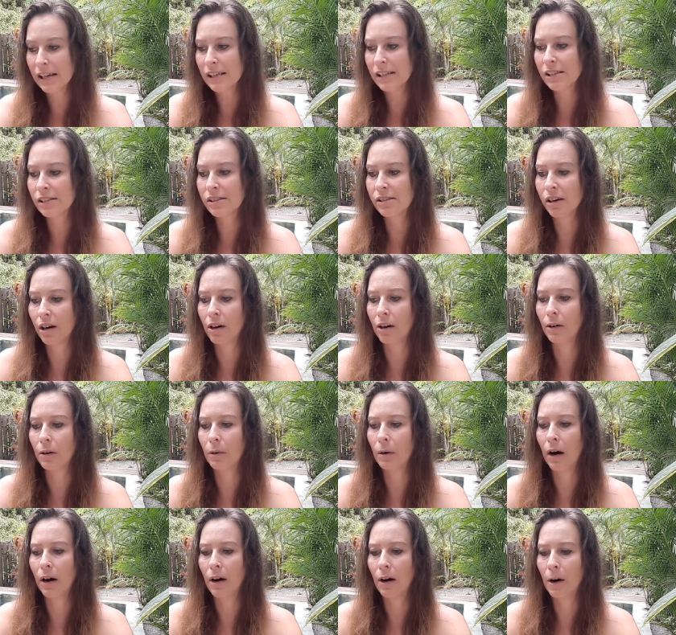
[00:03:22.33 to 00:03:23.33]

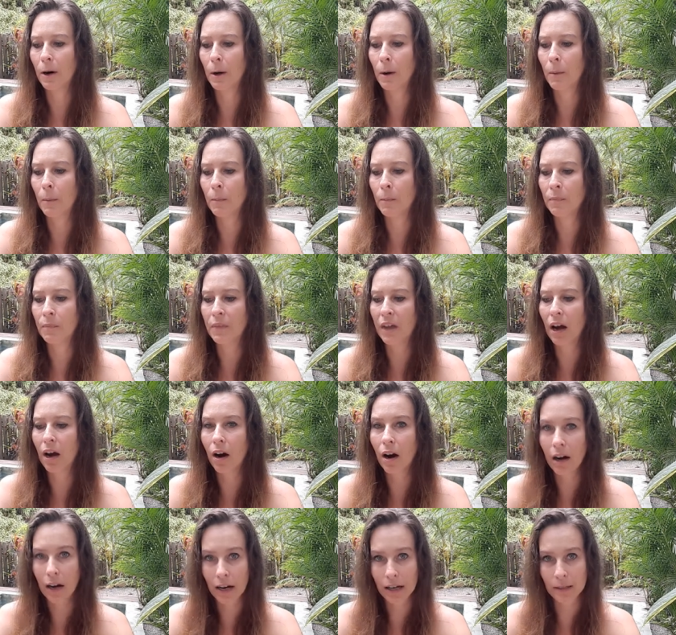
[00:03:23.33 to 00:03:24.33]
So um, the
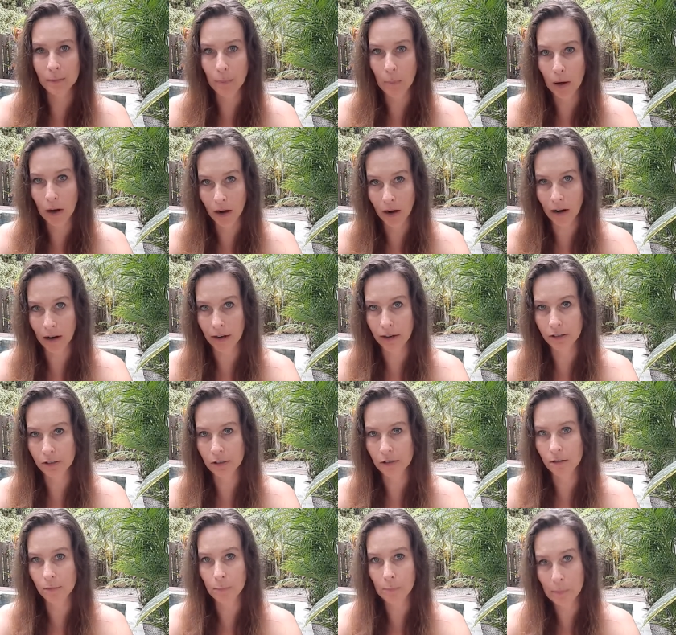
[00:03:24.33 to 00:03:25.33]
hard part,
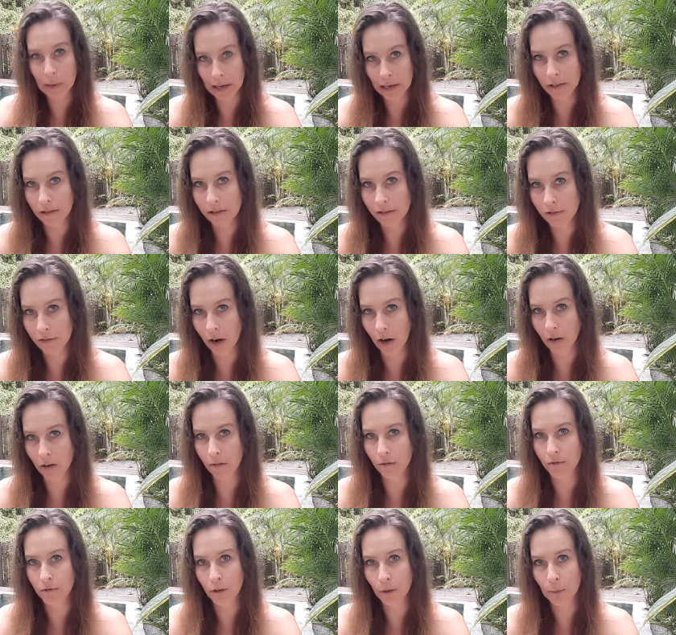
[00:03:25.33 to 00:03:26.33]
the biggest
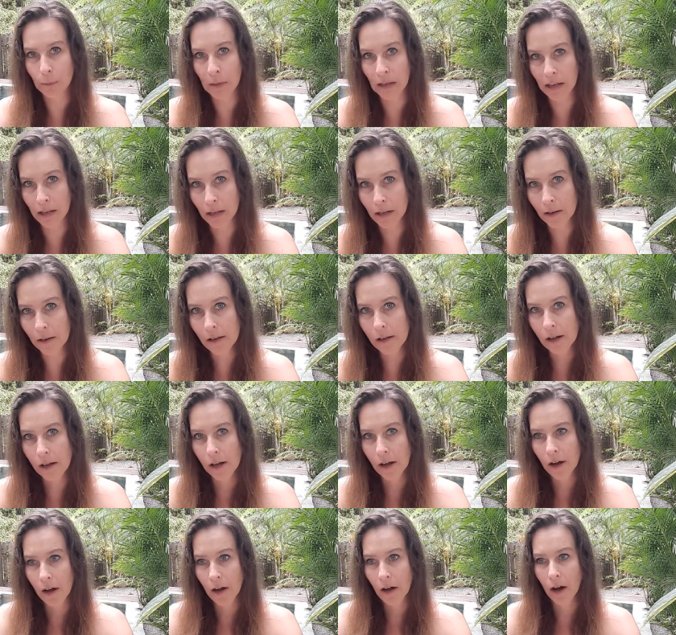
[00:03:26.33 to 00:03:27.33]
struggle for me
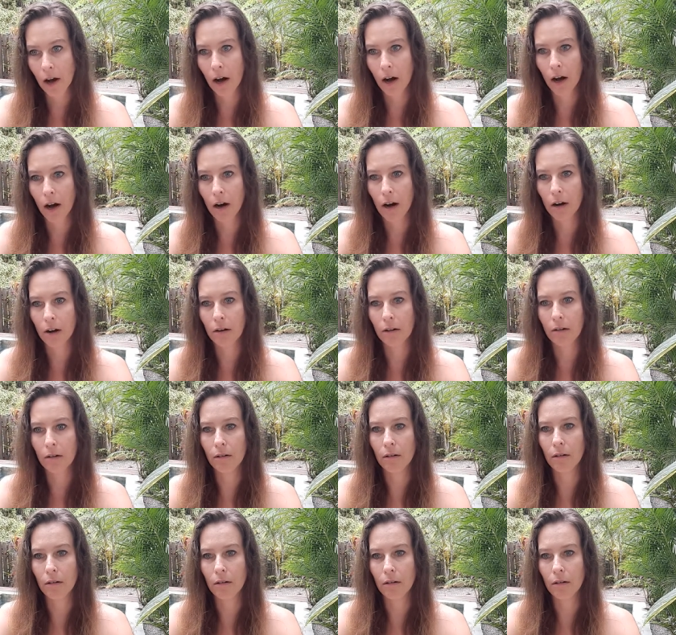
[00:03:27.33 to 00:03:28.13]
uh,